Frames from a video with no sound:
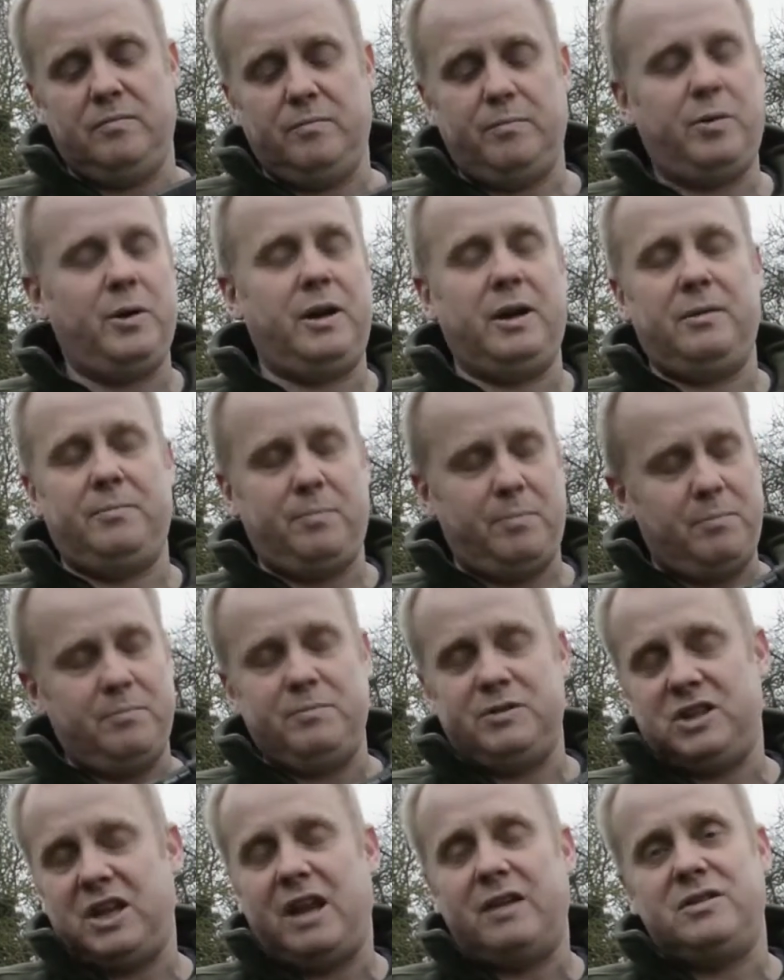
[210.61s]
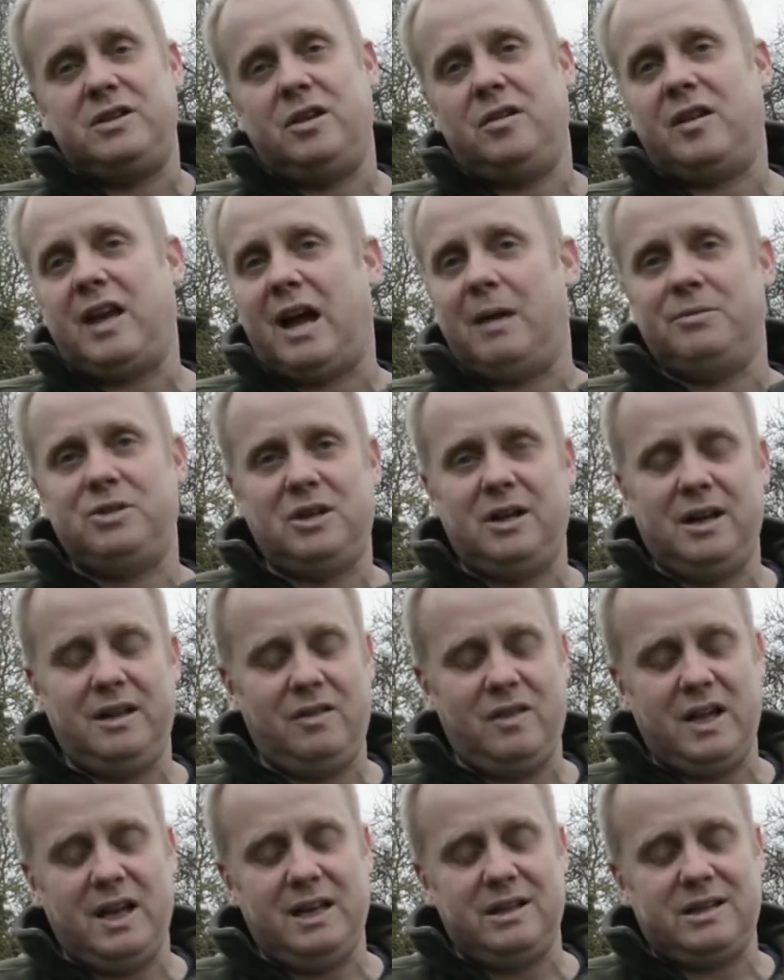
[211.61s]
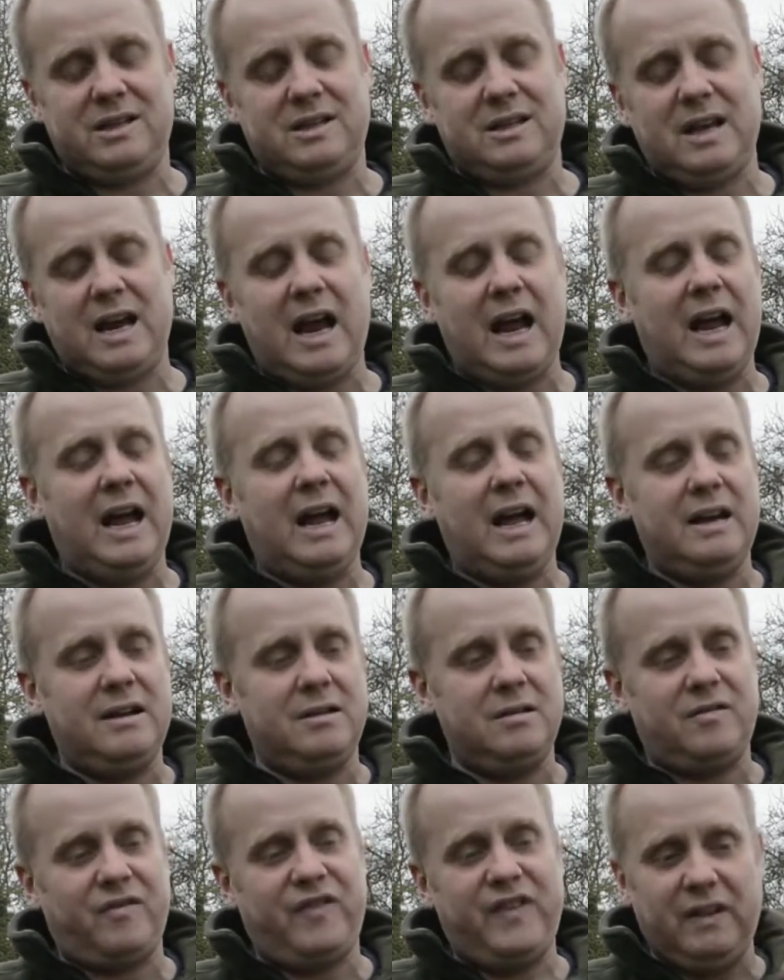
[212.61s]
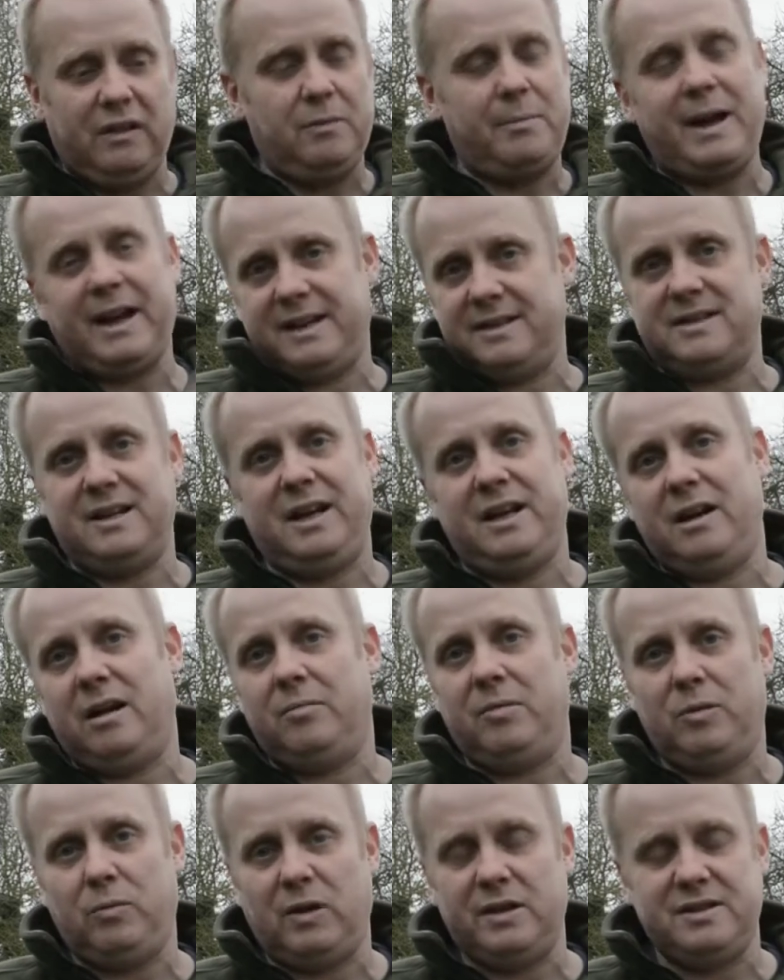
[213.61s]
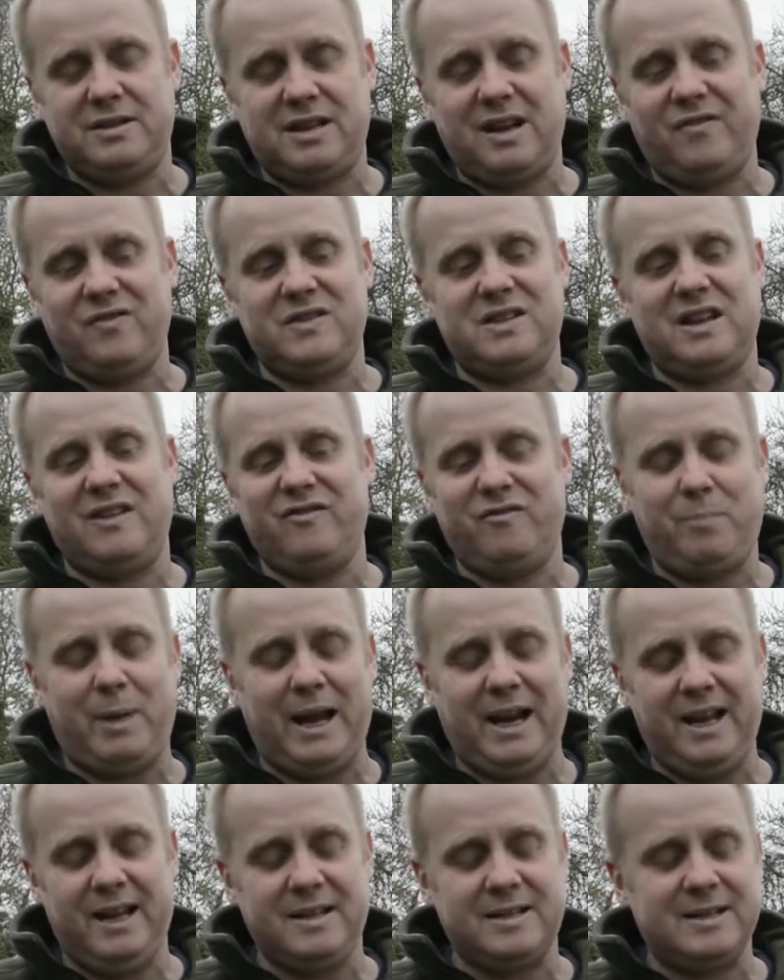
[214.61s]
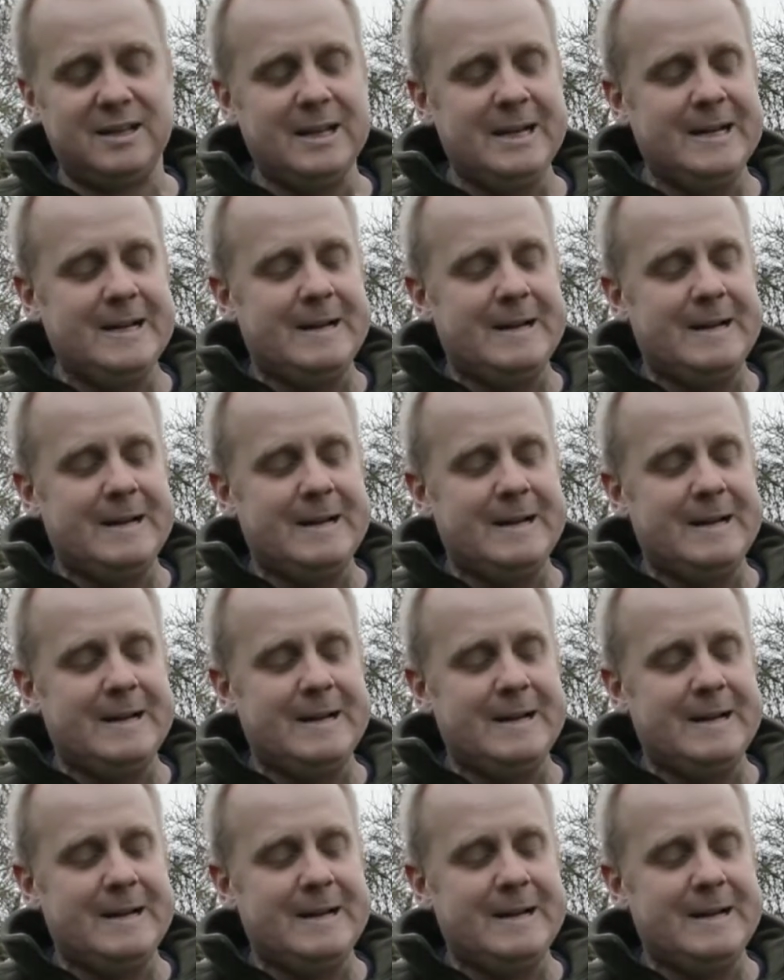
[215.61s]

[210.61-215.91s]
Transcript: put a CO2 capsule in this and fill the magazine up with 177 pellets.